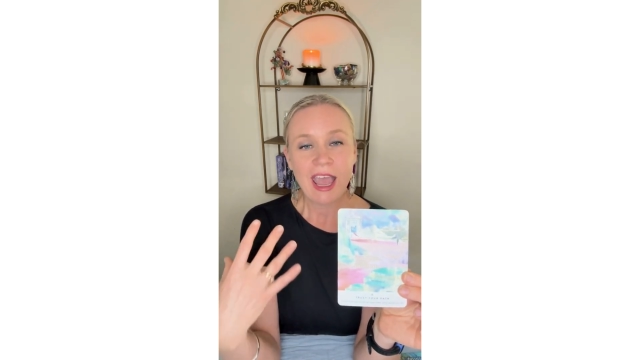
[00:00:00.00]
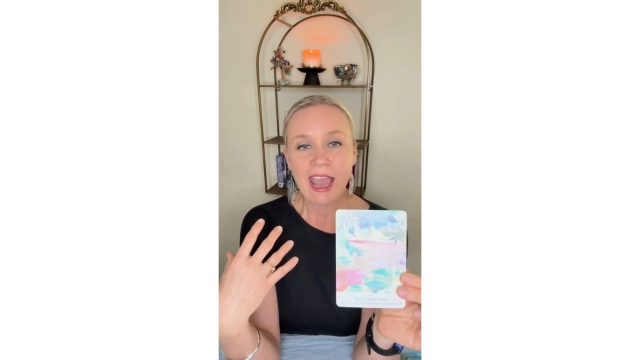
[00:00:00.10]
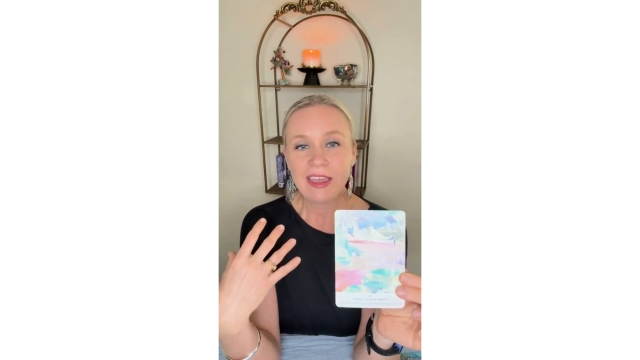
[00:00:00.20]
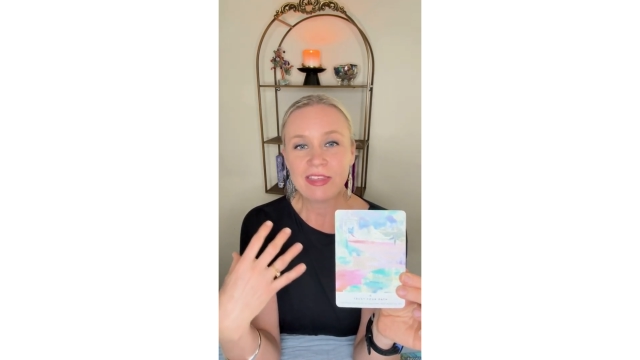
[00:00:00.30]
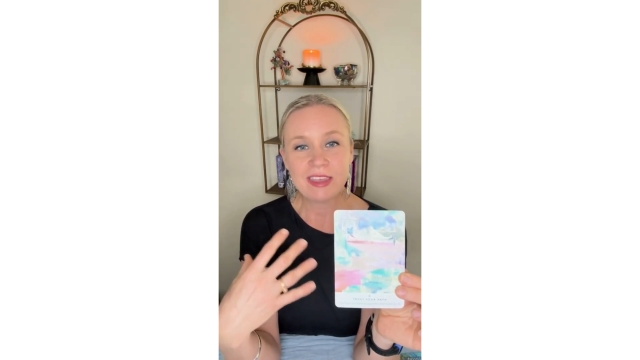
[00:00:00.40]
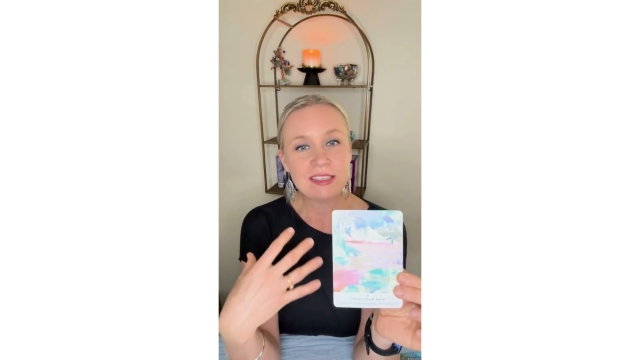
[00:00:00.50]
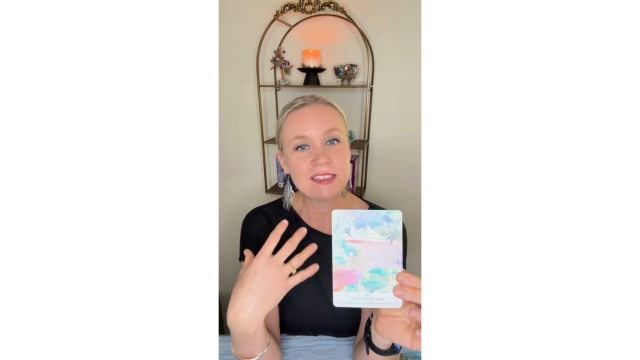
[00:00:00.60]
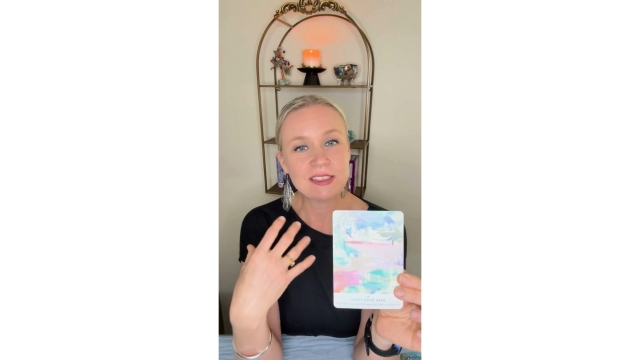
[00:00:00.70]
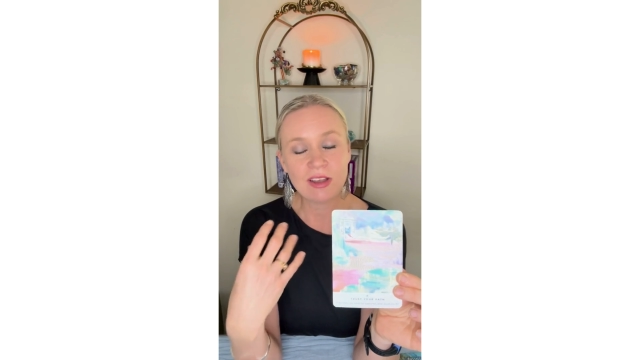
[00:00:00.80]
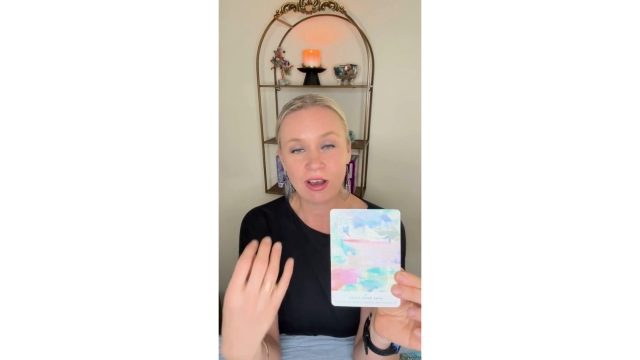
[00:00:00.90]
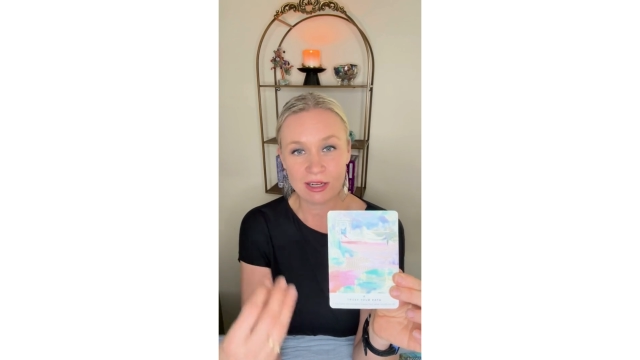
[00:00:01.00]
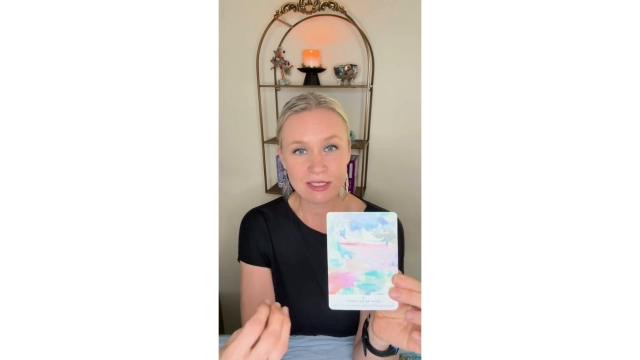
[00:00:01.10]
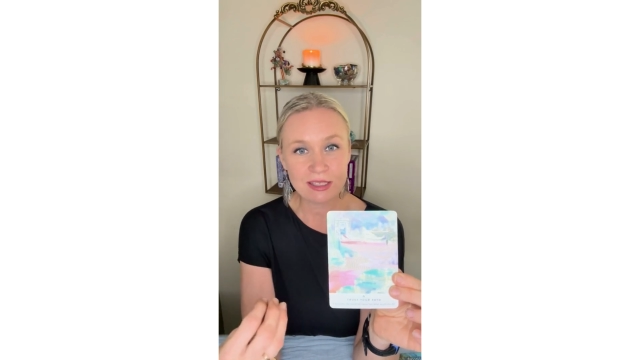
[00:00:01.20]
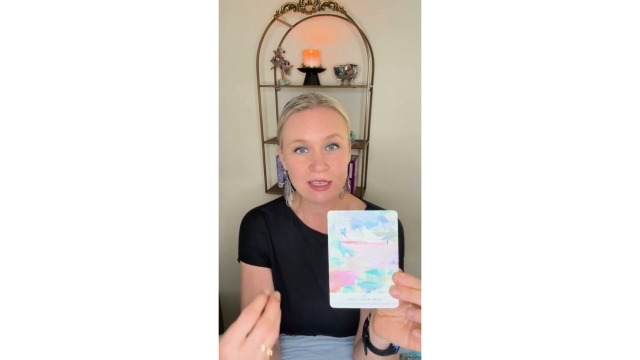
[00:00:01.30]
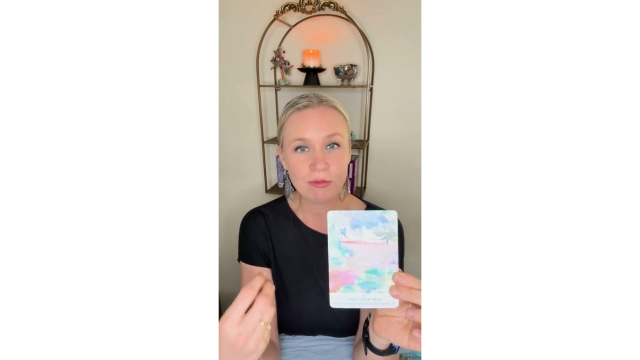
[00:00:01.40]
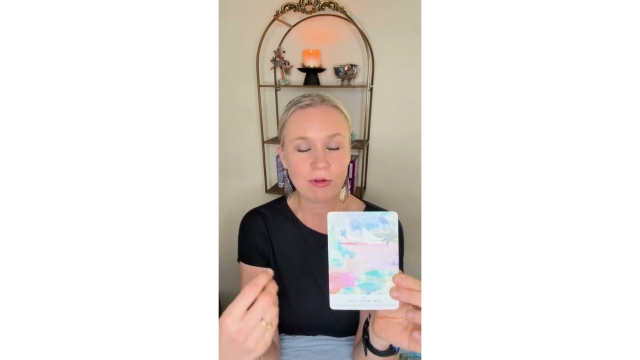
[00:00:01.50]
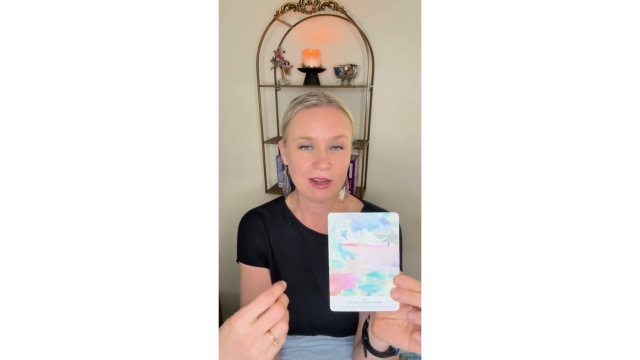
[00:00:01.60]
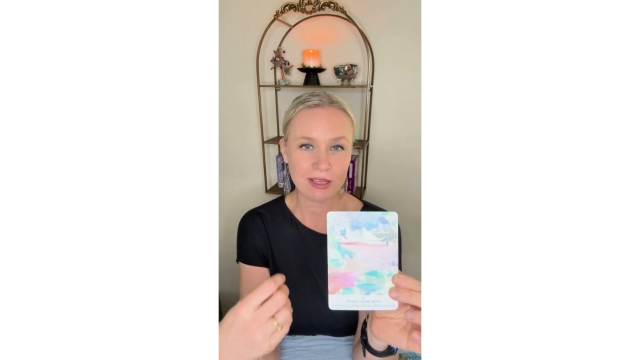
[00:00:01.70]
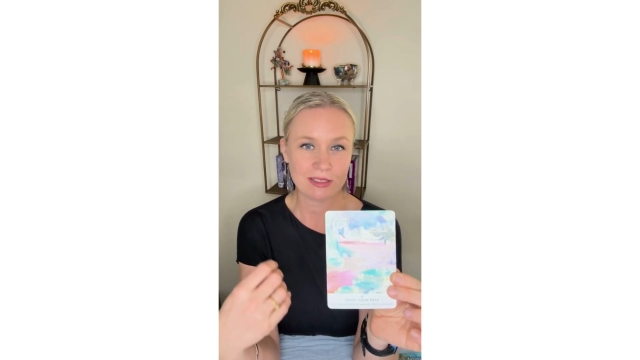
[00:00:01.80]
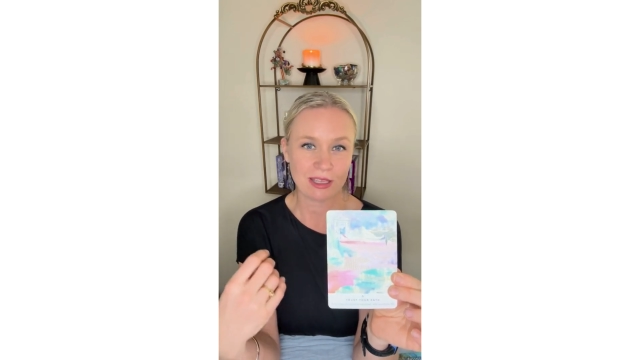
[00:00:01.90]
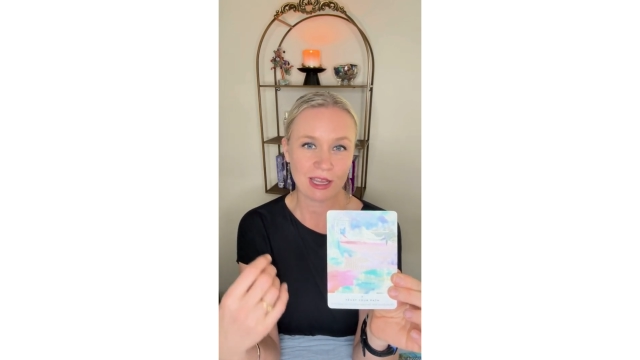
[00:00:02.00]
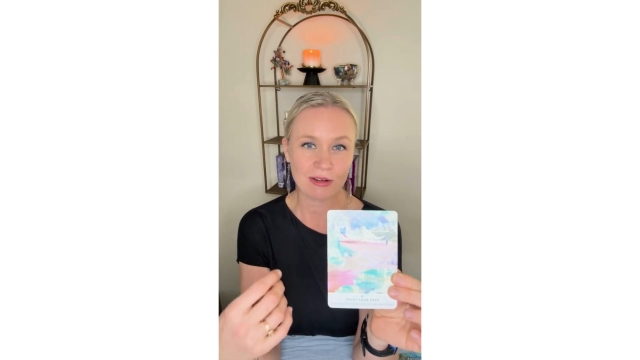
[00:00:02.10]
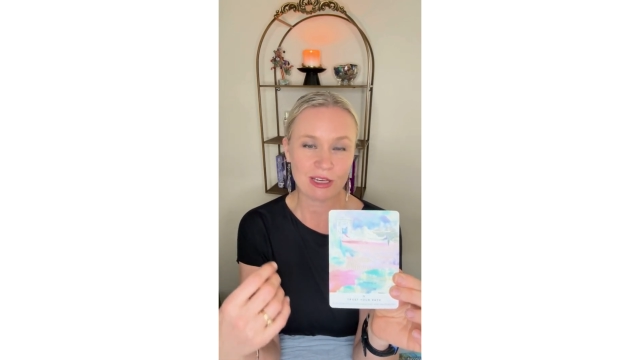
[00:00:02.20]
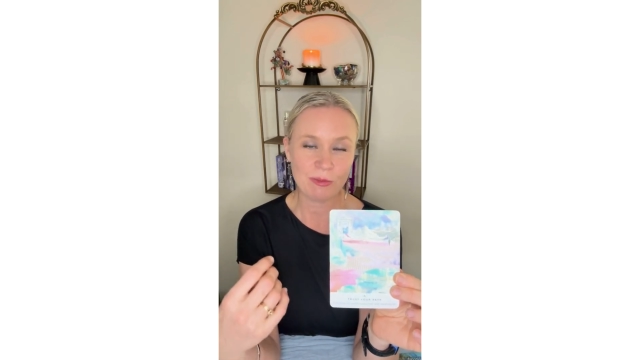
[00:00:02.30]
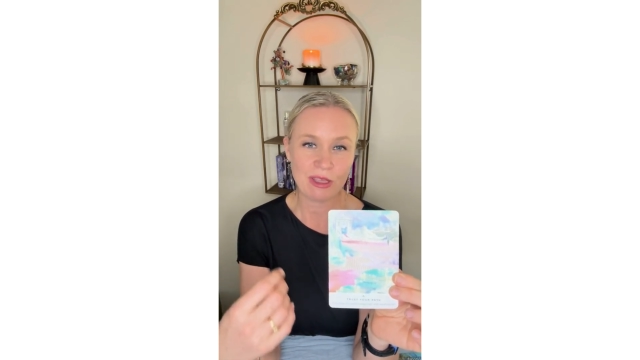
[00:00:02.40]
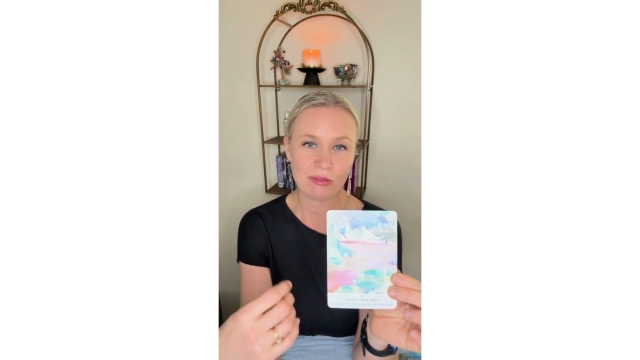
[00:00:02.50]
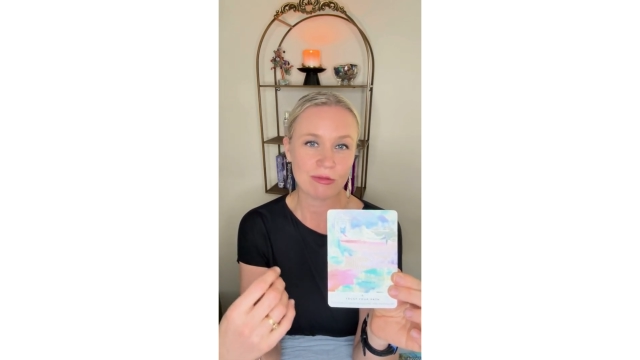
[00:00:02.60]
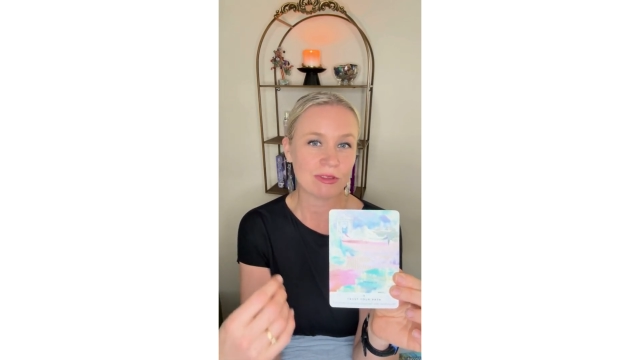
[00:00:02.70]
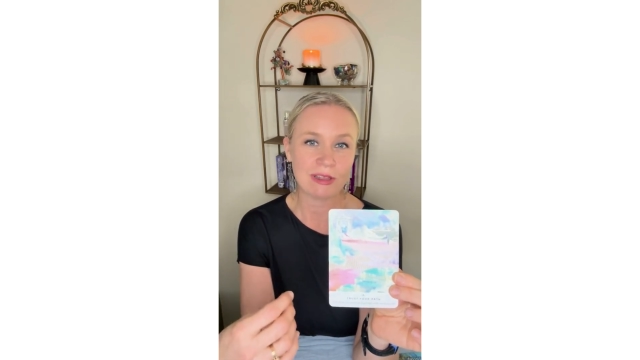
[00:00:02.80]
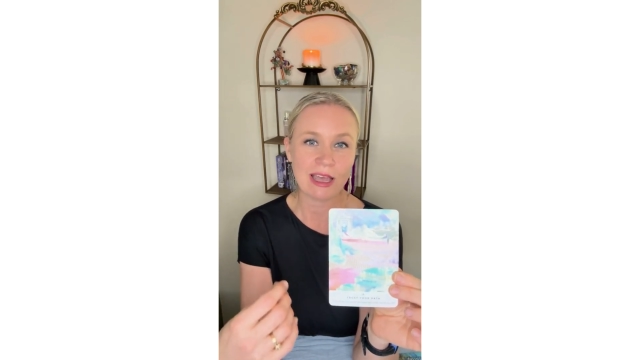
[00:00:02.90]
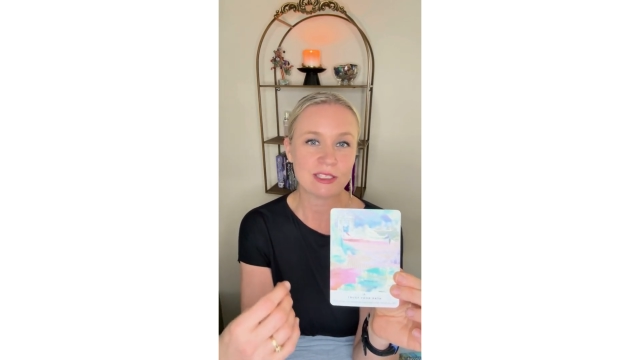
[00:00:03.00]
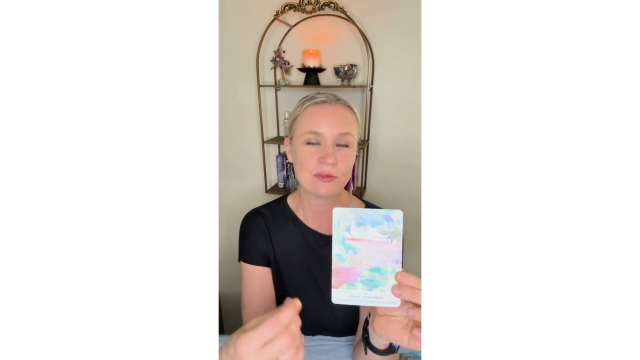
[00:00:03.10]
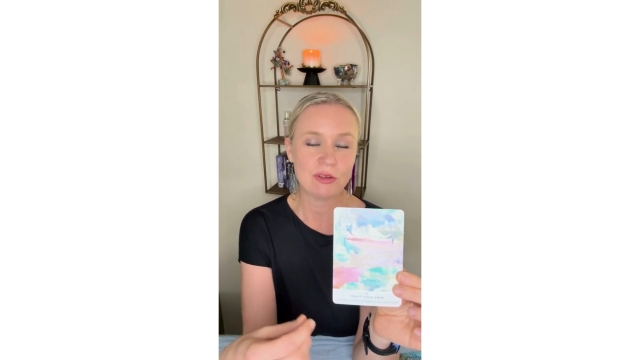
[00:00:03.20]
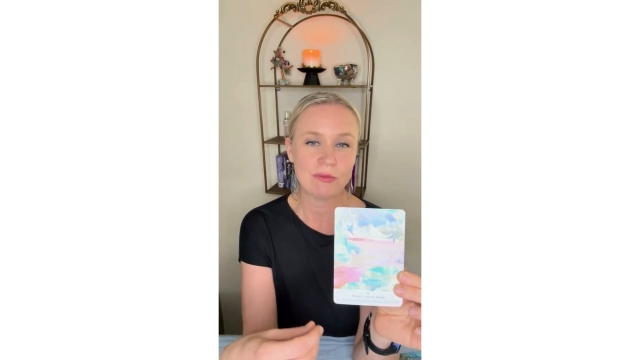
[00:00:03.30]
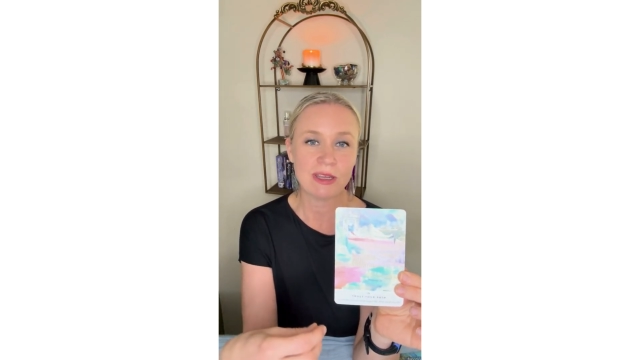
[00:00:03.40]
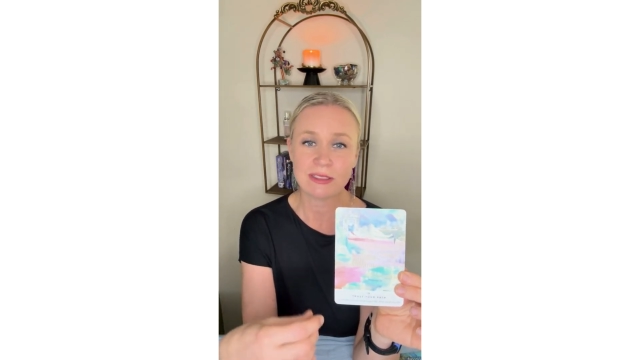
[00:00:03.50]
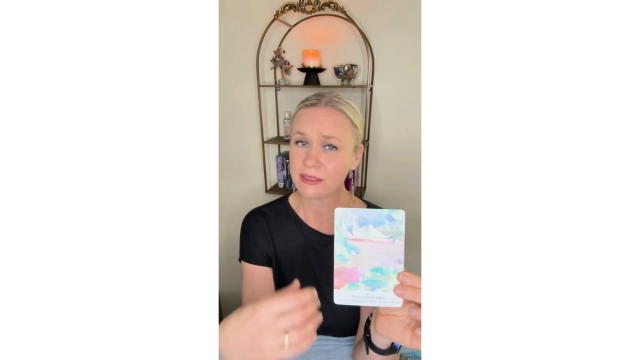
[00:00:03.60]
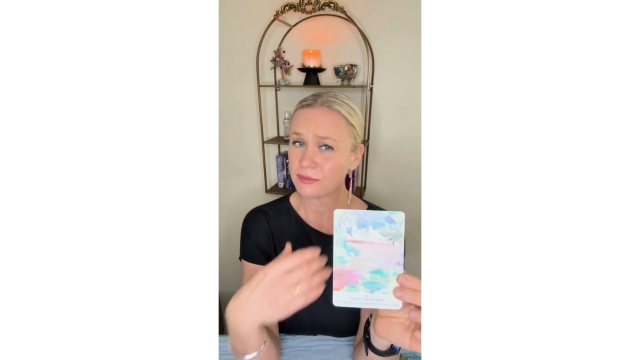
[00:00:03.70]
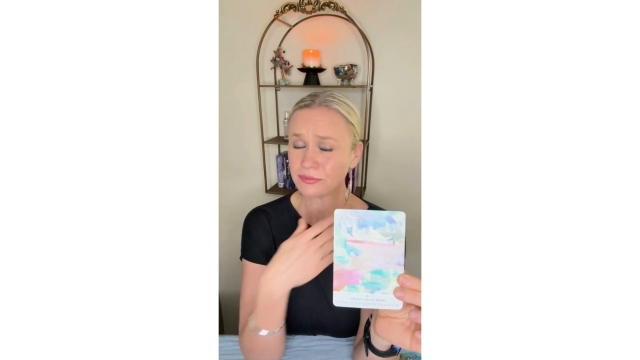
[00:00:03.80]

And this is honestly what has carried me through the last few months.